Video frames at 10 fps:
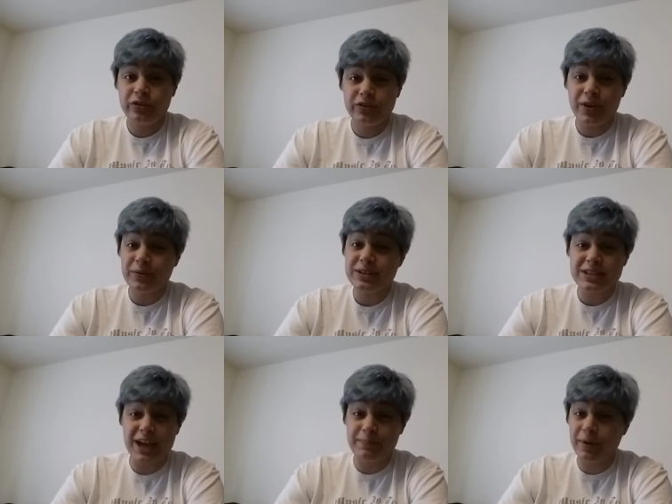So this
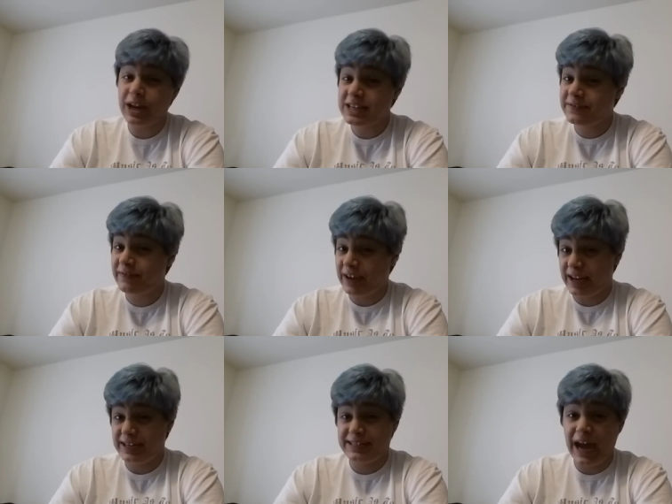diaper is
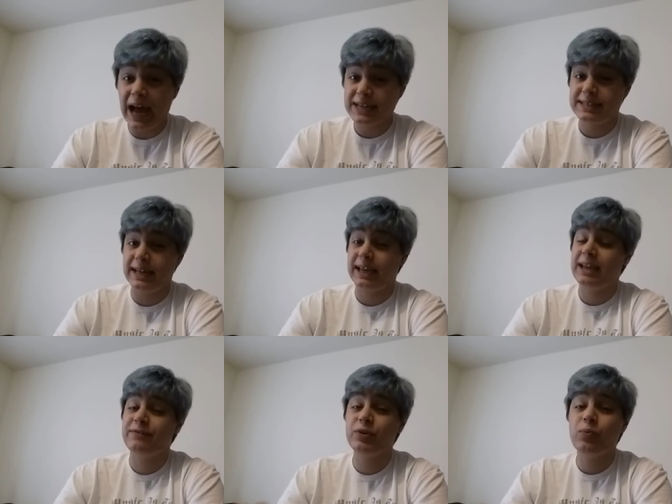fantastic.
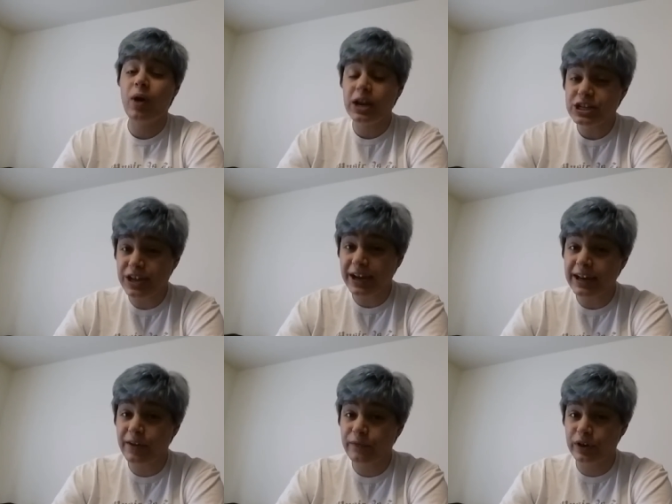If you want to check
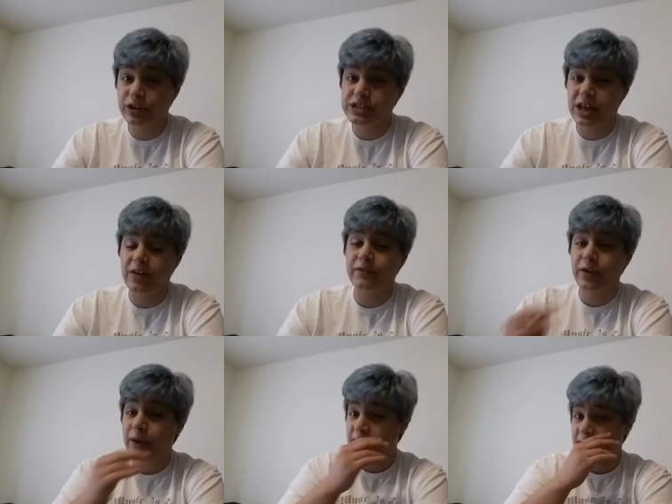it out for
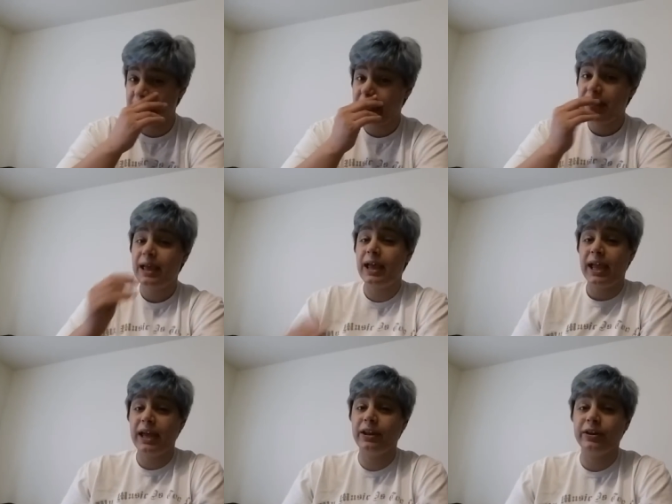yourself, go ahead
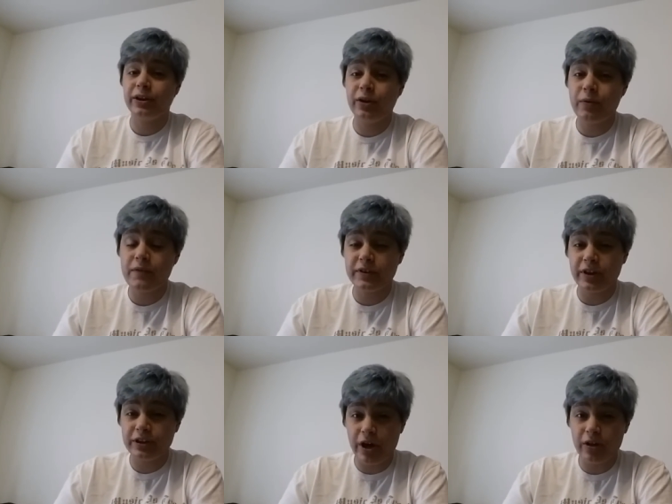and go over to
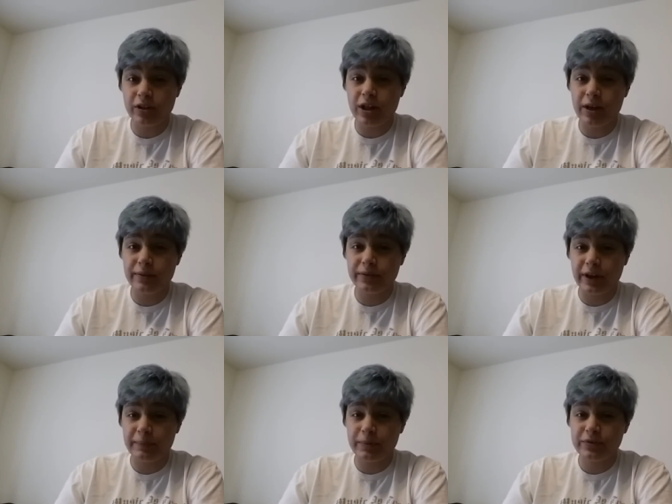
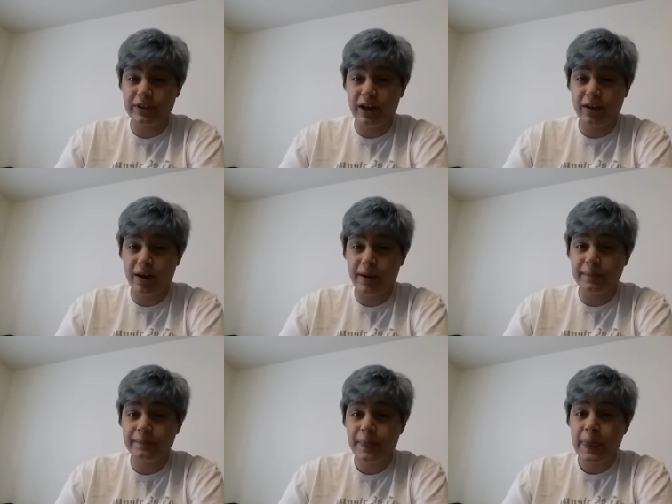
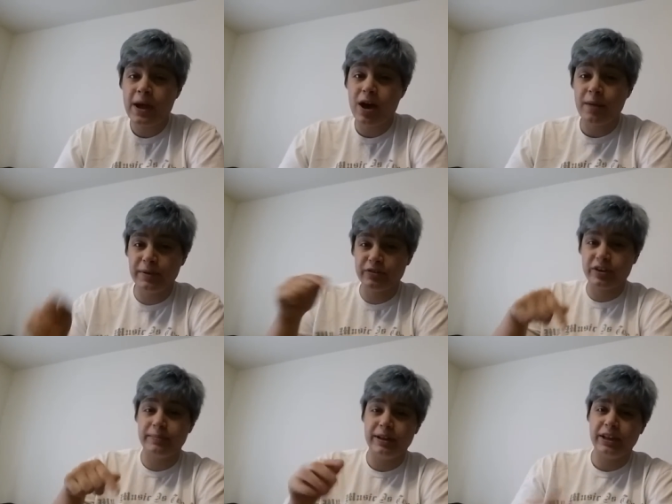adultclothdiapers.com. Um, there's
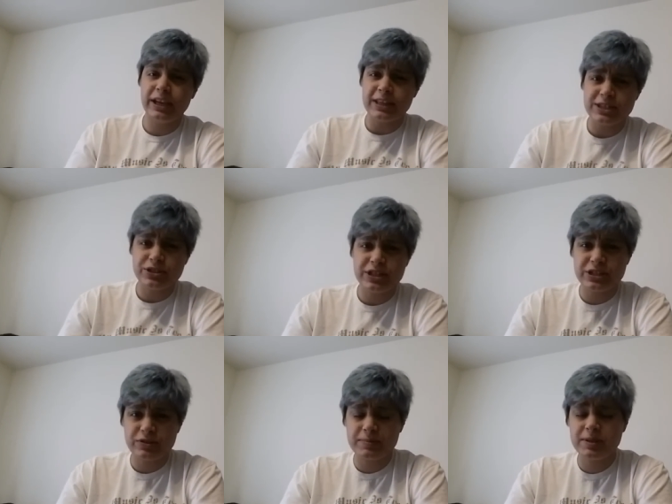going to be a link in the
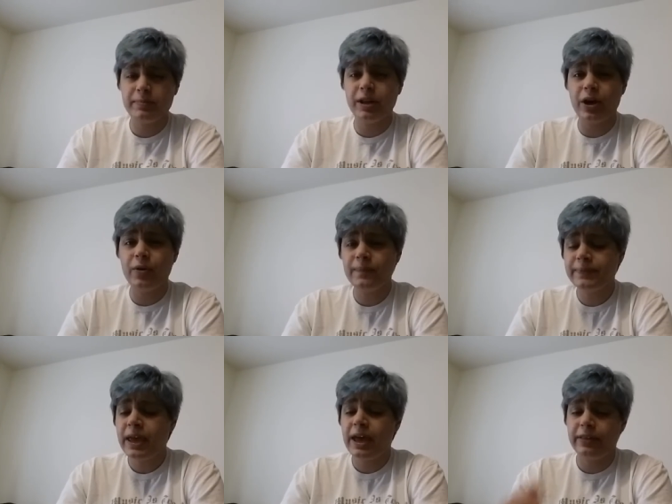description below,
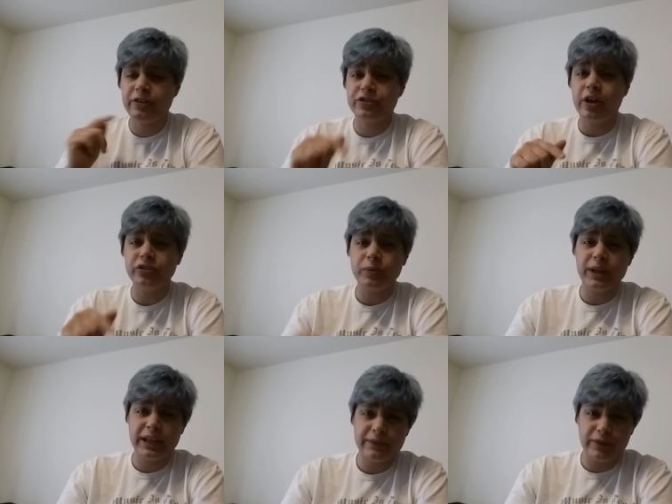and there's
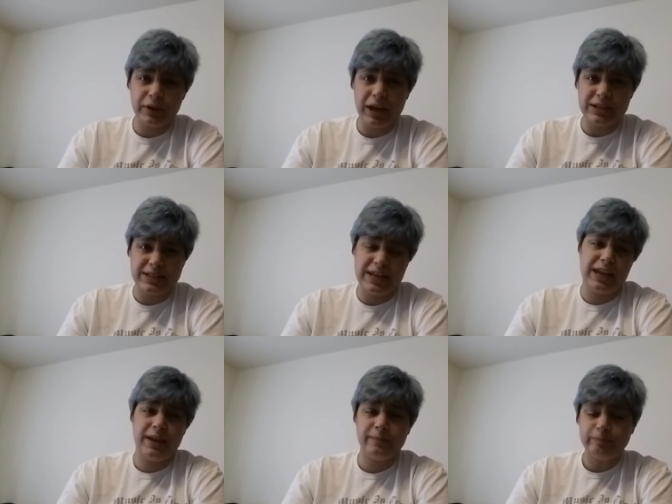also a link for you guys to
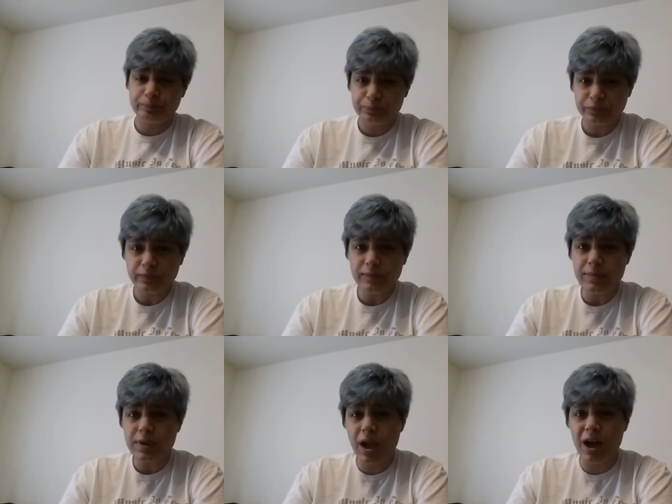hit
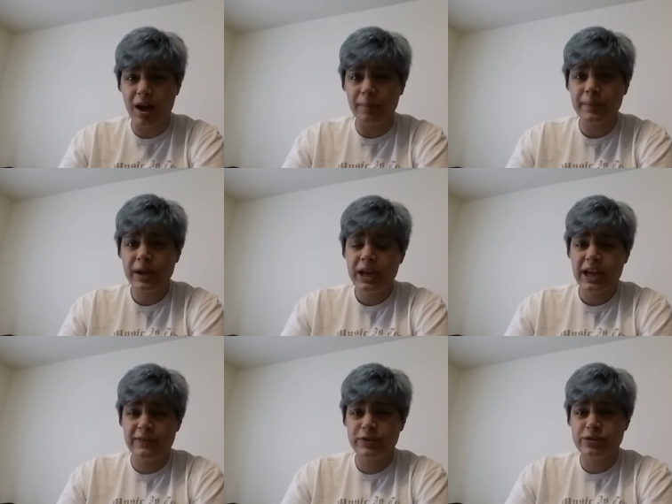um,
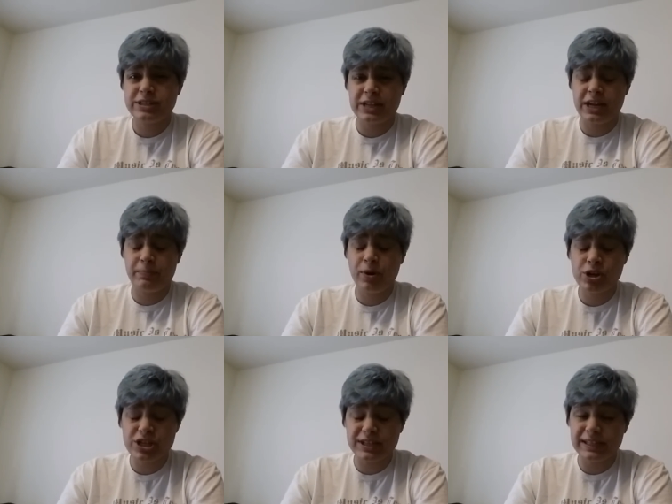if you decide to
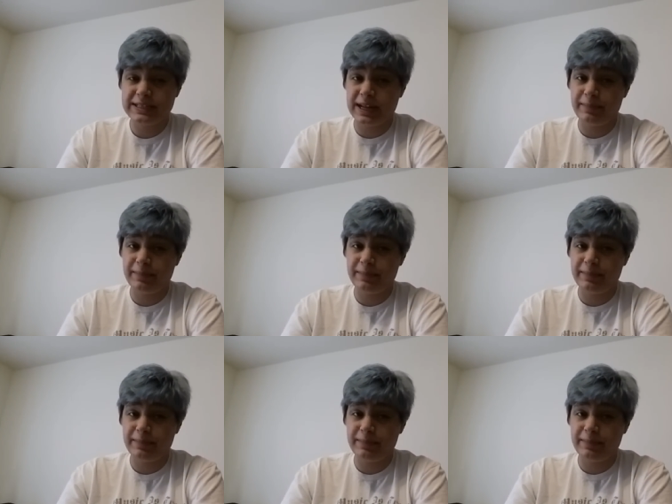purchase these